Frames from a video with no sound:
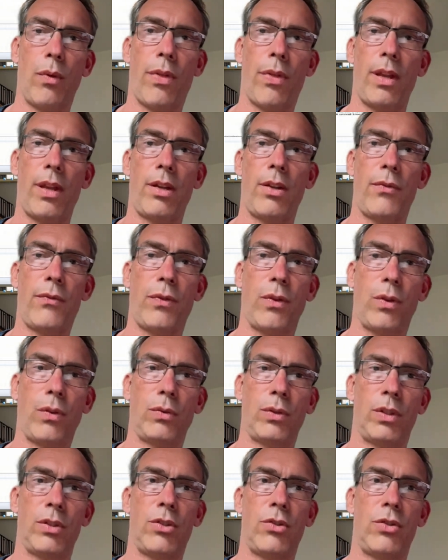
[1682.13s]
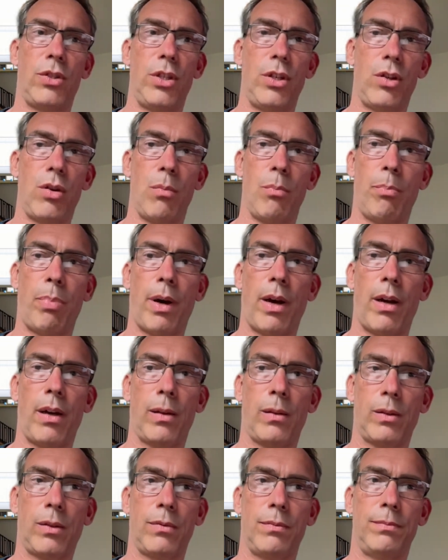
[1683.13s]
within the font. It's
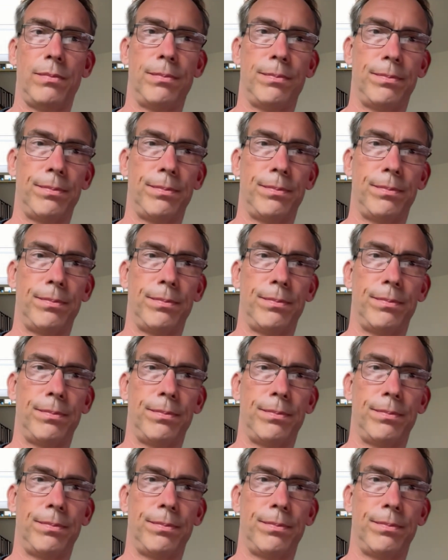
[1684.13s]
decompiled.